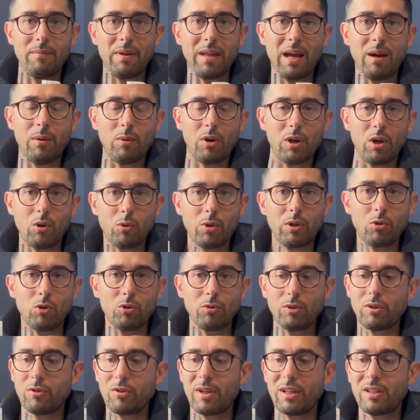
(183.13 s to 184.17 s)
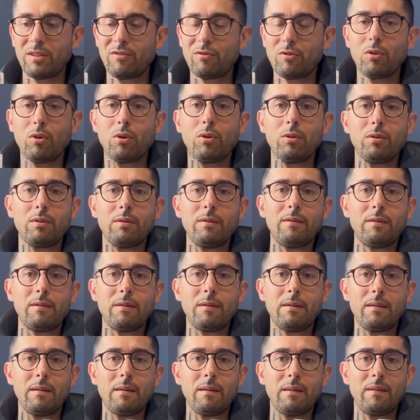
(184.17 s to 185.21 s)
and we hope it will be ready for
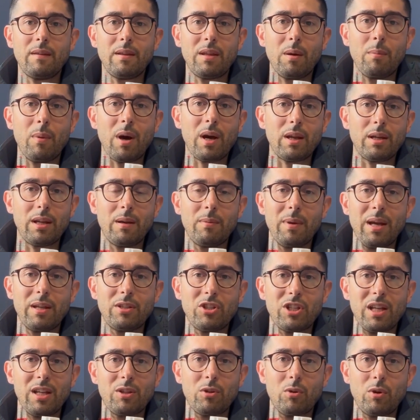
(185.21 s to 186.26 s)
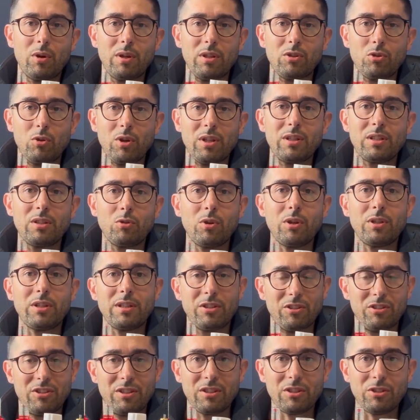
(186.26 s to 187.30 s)
the market by January
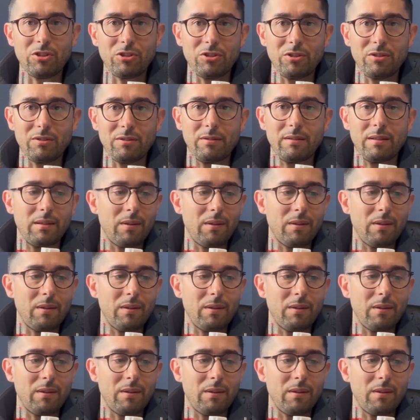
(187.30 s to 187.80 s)
2026.